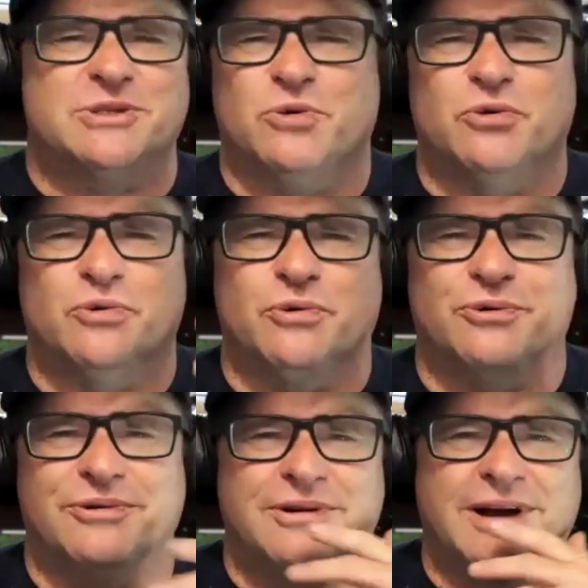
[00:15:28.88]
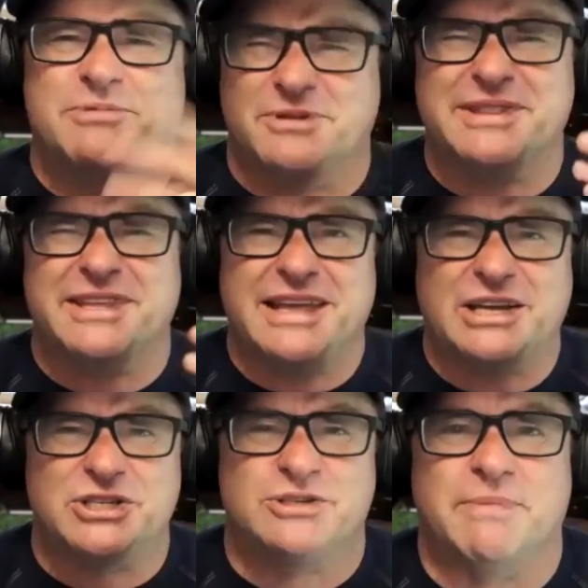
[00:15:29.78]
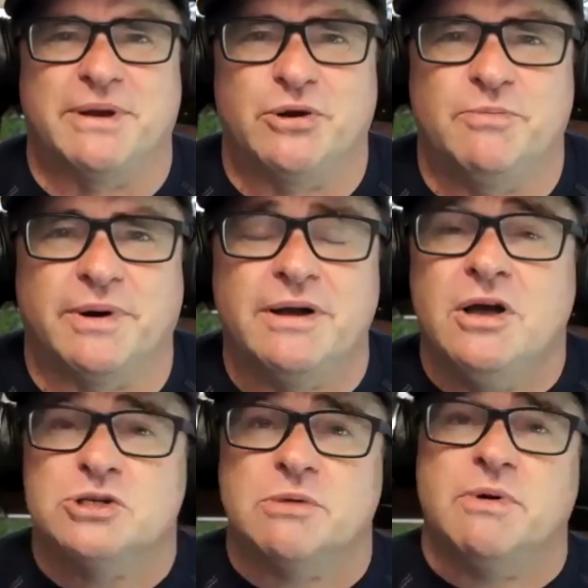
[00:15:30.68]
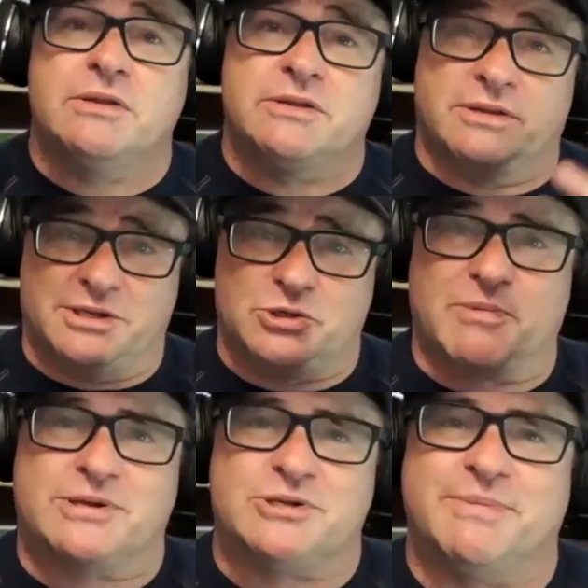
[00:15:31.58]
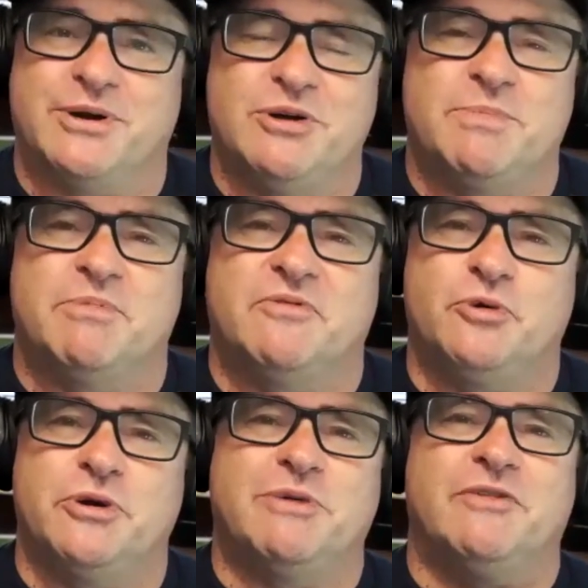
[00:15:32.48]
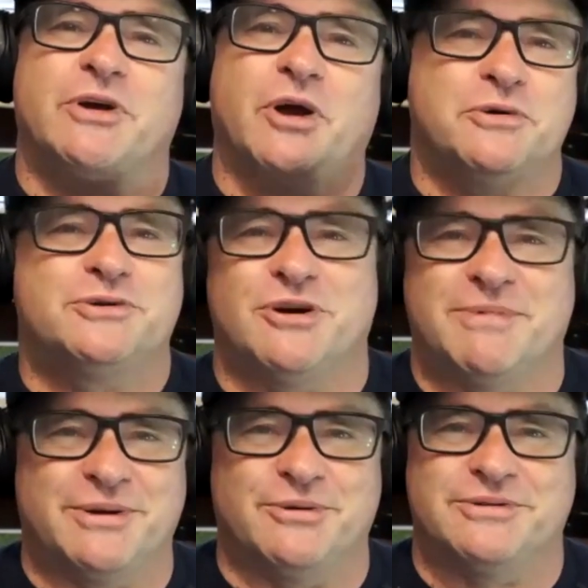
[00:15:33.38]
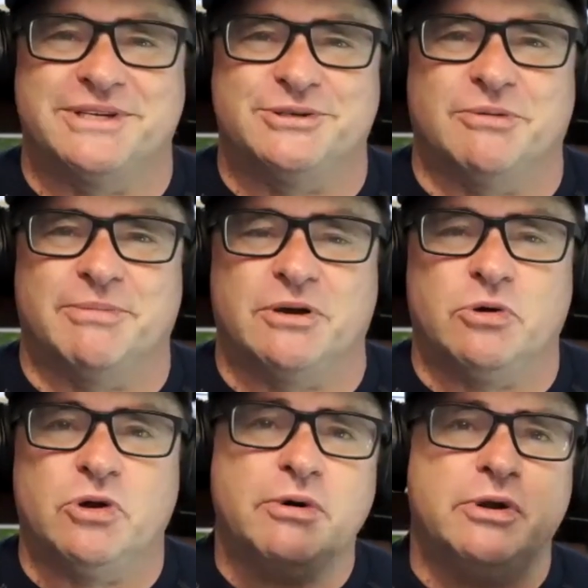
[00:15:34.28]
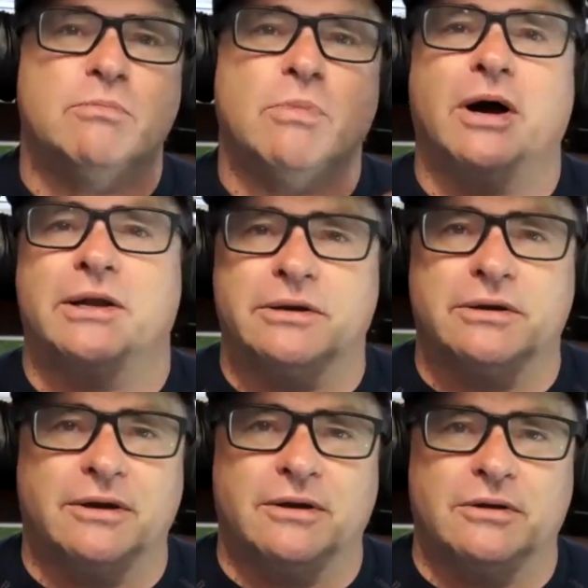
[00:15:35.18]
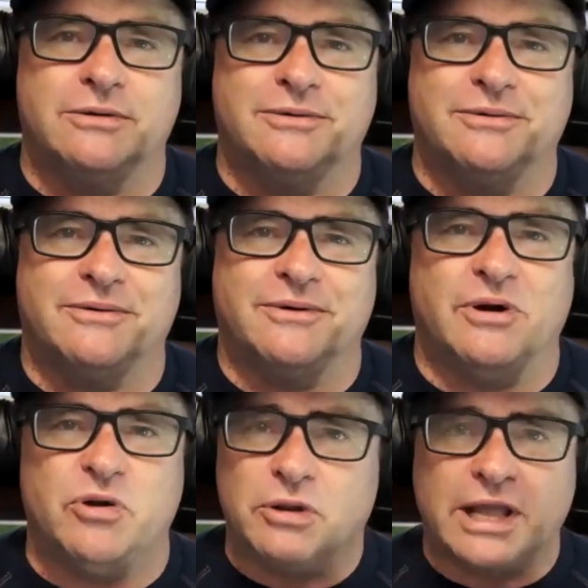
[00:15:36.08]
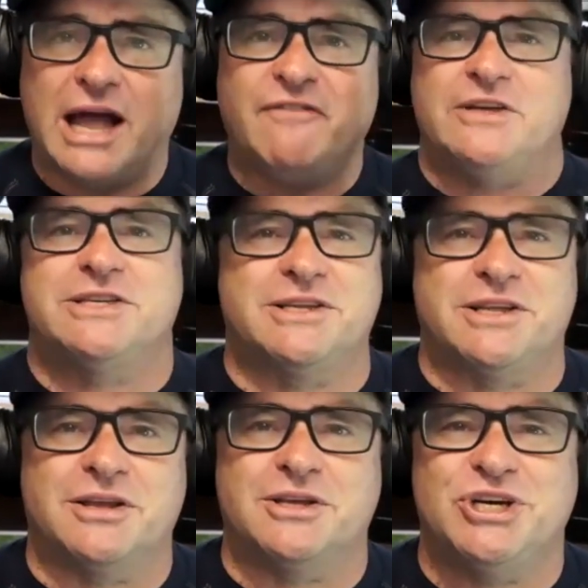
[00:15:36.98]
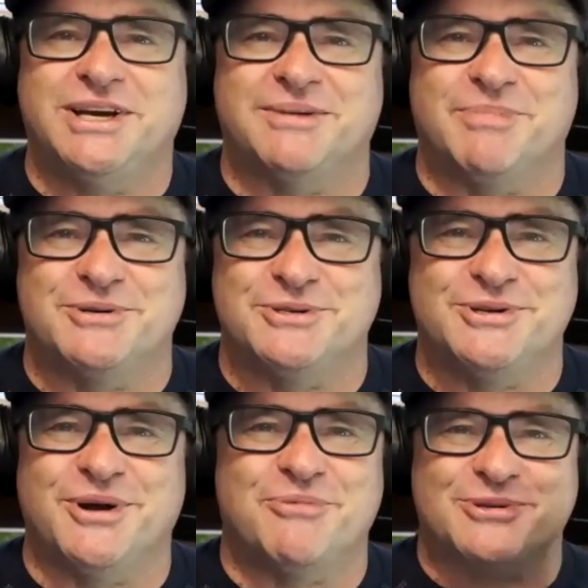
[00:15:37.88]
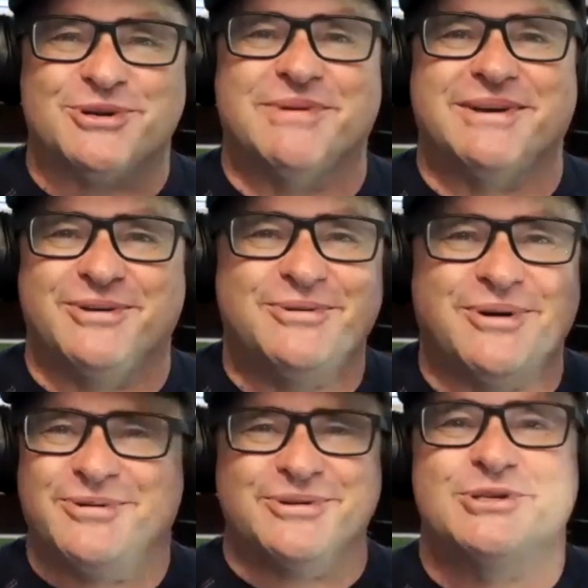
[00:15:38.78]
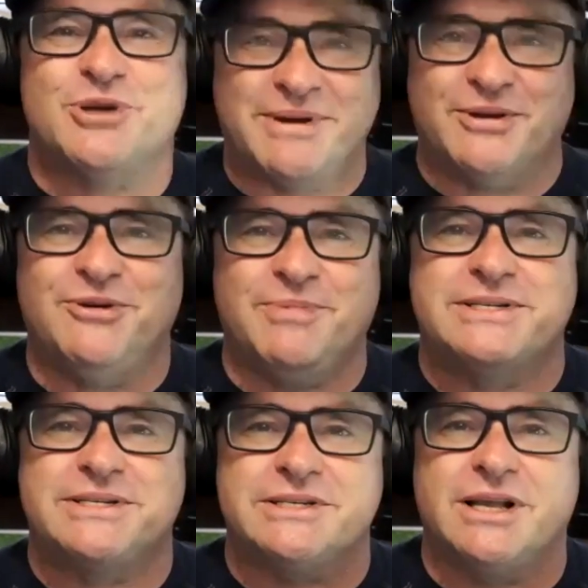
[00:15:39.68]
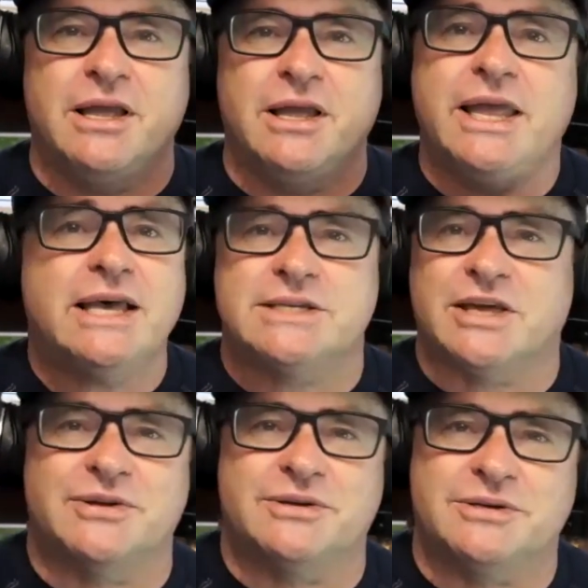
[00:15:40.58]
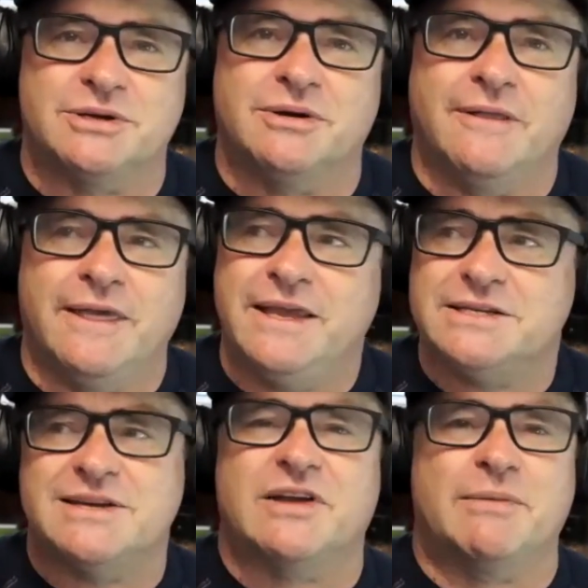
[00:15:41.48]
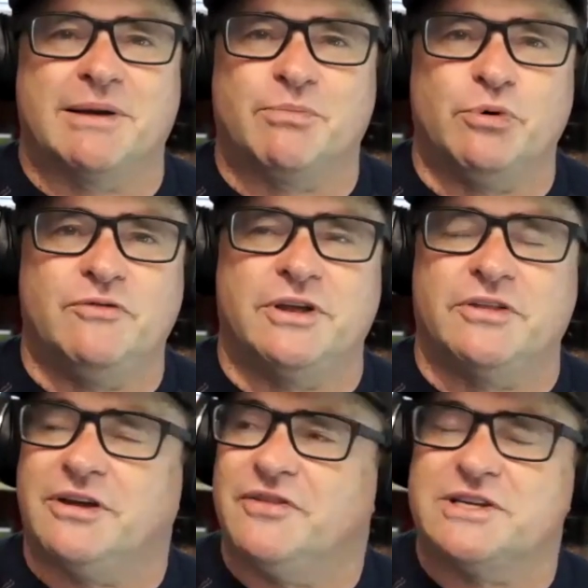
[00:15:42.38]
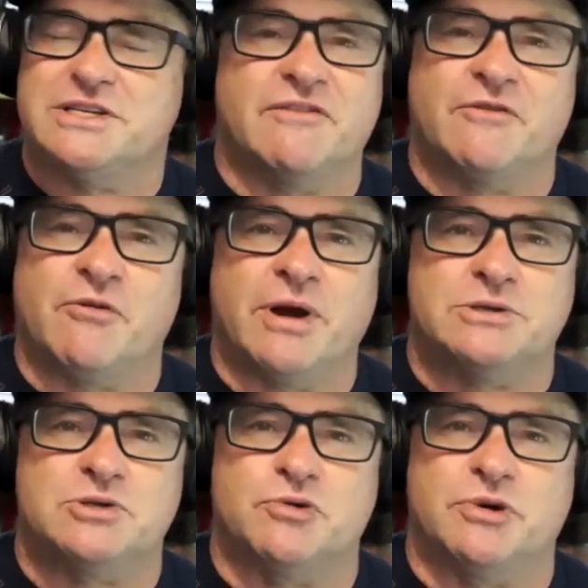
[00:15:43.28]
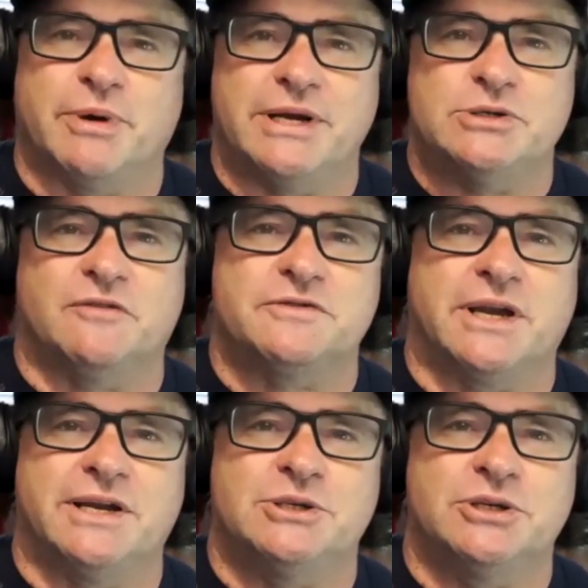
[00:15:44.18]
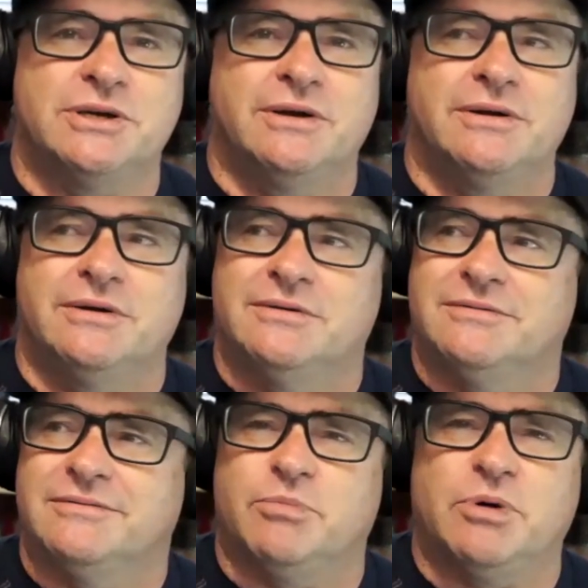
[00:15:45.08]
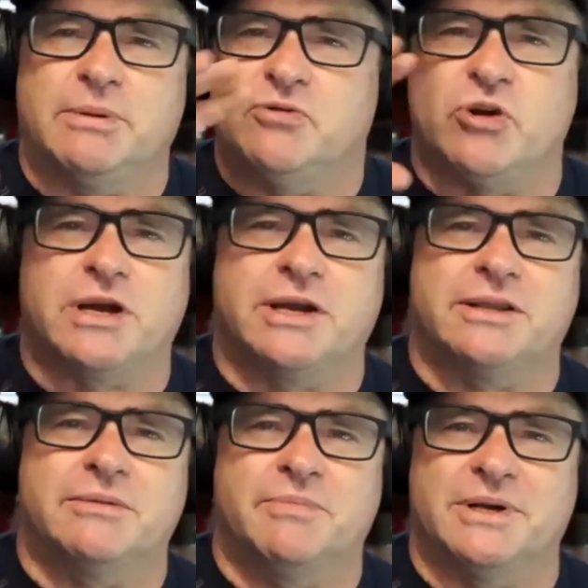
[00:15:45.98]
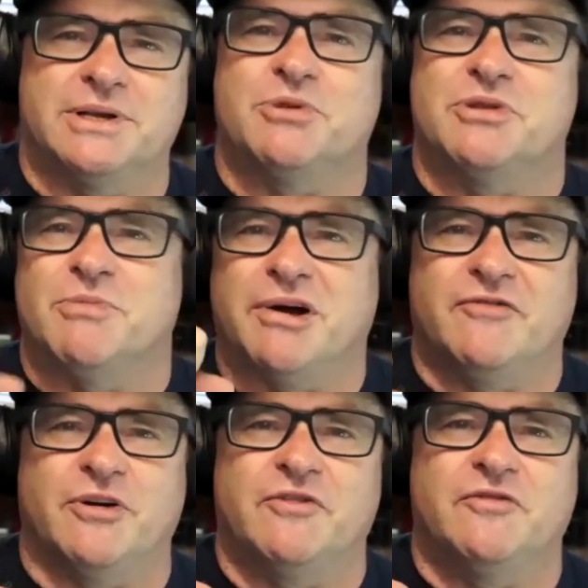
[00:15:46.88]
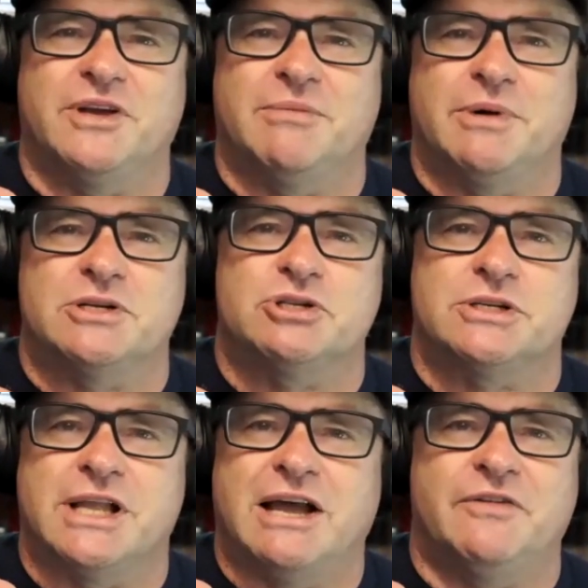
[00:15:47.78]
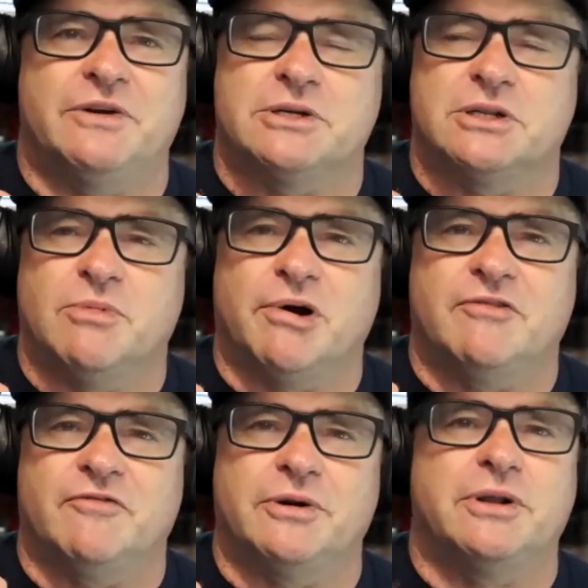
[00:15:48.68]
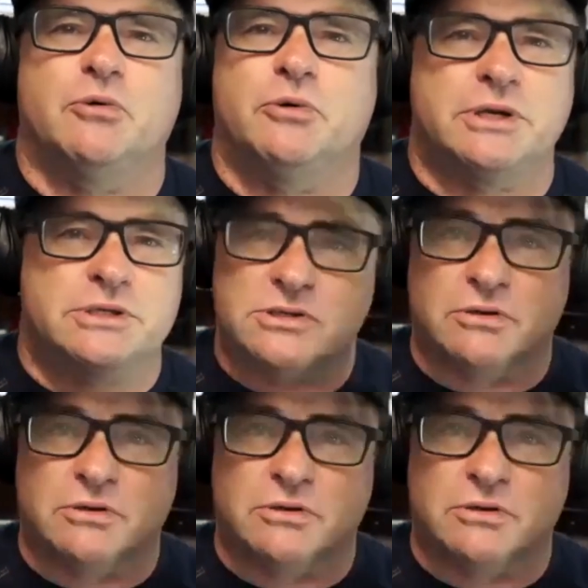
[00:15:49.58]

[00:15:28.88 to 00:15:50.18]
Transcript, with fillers: or I was thinking actually Tommy Cooper. So let's talk about Tommy Cooper. Before you even go to see Tommy Cooper, you in your mind, you're laughing sitting in a chair because you know what Tommy, you know, it's Tommy Cooper. He has nothing to, he doesn't have to come out and prove anything. If there's that great story where he's off stage, probably drinking, but with a microphone, 15 minutes just laughing into the microphone, and the audience is on the